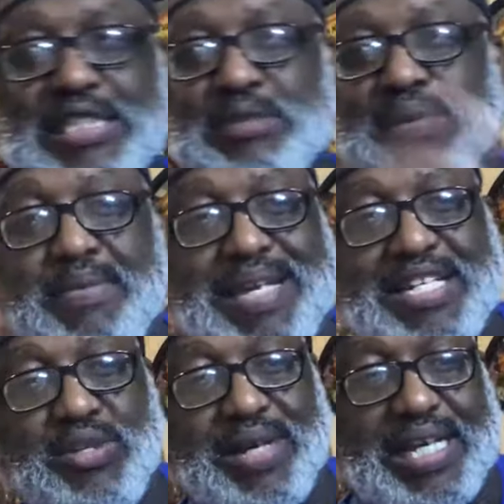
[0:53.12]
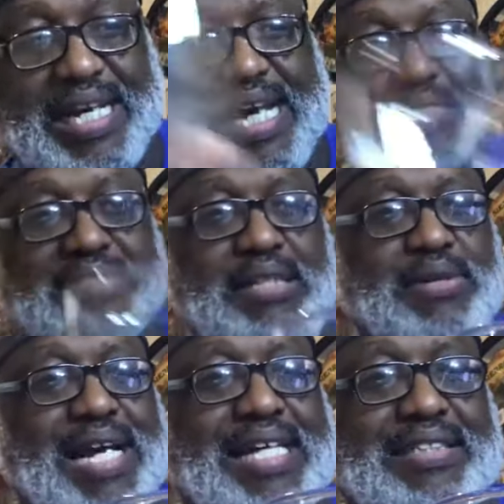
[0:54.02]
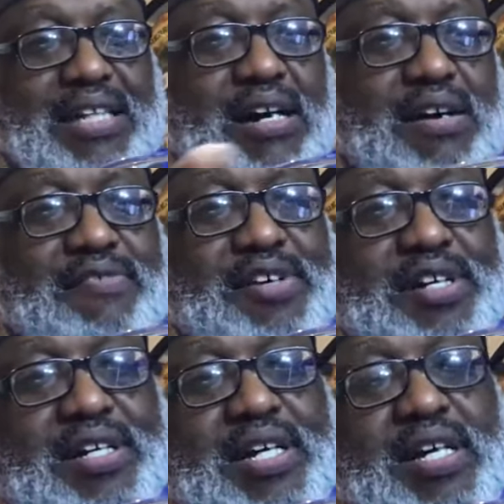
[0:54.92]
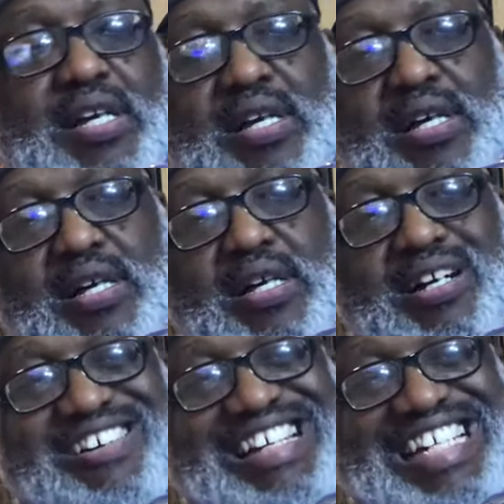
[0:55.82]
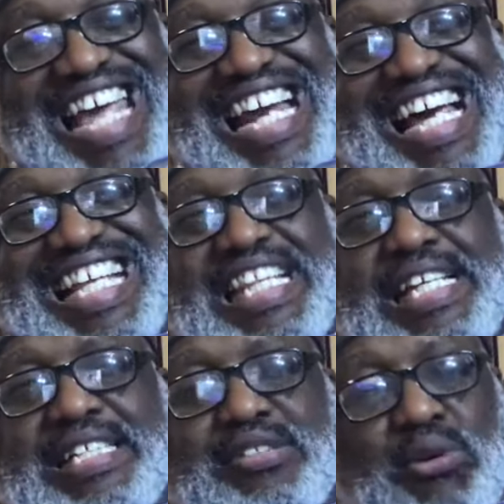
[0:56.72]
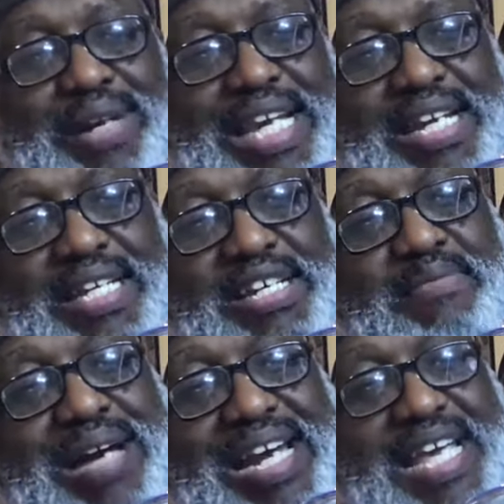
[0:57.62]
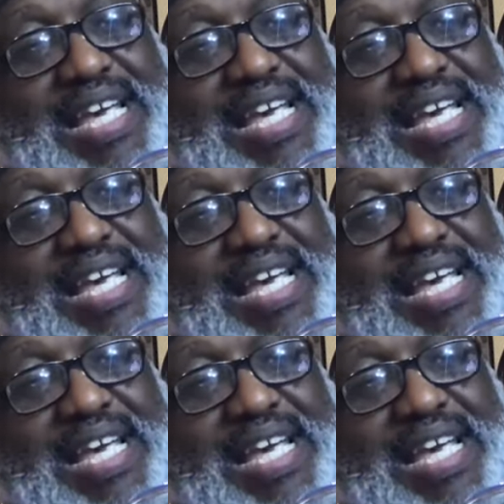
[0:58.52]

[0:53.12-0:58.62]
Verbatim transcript: this baby into a glass, see what it has to offer. On a day like this where we're getting a good amount of